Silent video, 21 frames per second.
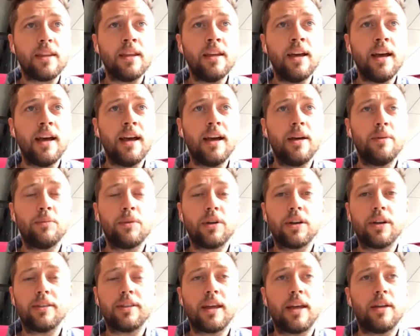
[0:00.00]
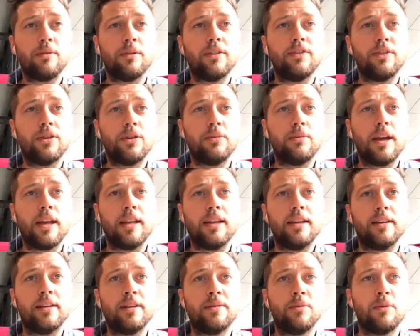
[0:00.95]
We've got that review
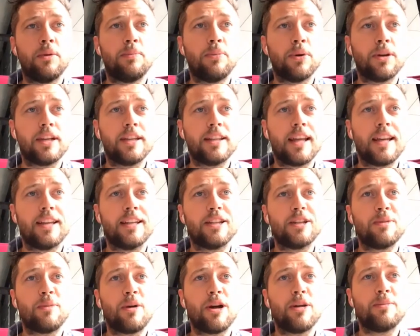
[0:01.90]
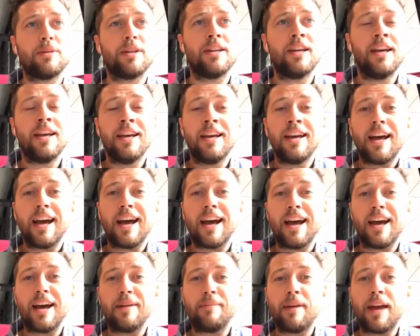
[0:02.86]
meeting. We're booking that in at the moment.
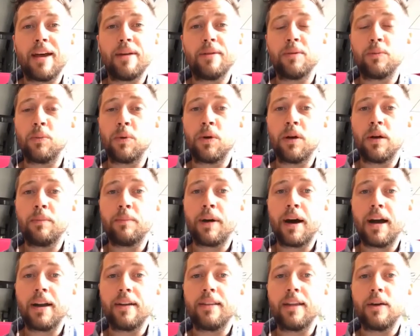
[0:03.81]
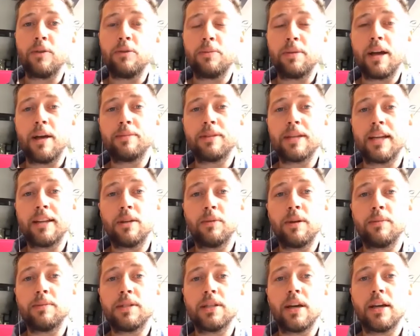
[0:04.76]
And part of that will be updating the
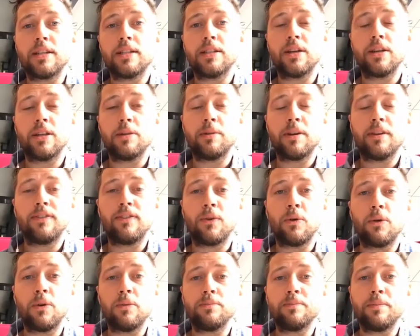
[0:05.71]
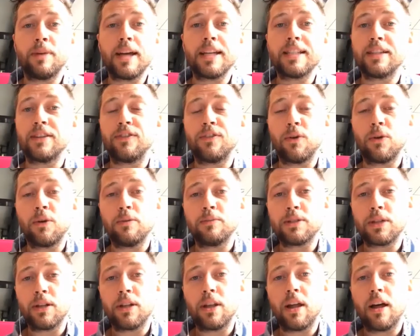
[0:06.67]
website. So there'll be a form, basic forms
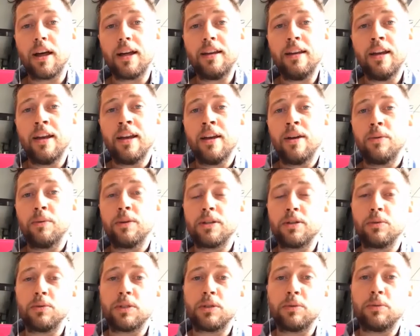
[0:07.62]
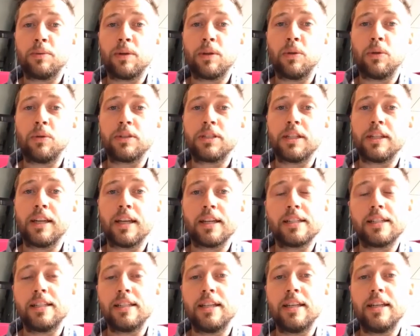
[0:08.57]
online, which we'll be launching
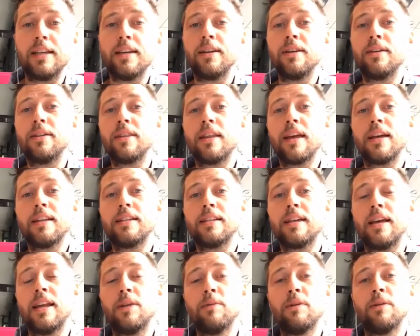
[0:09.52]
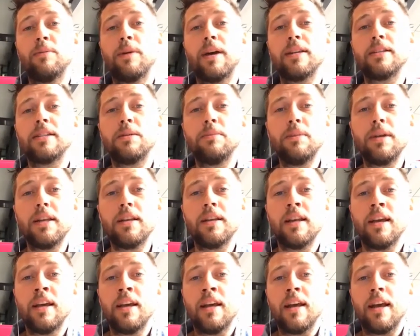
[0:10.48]
next year that anyone will be able to submit,
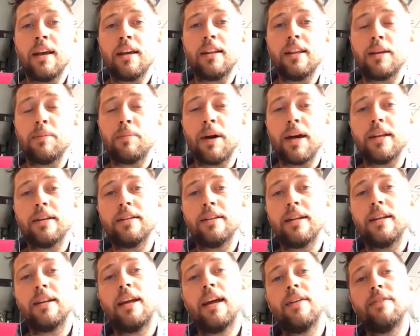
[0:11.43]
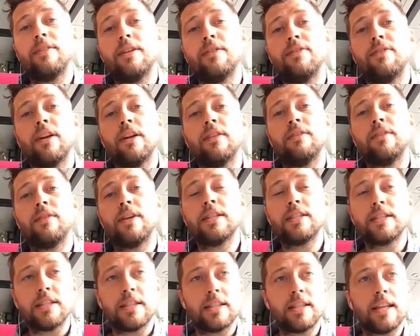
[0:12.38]
click button, and have it in front of
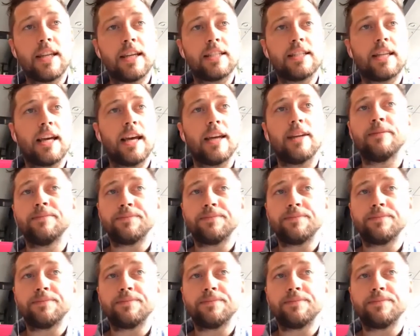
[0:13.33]
investors the next day.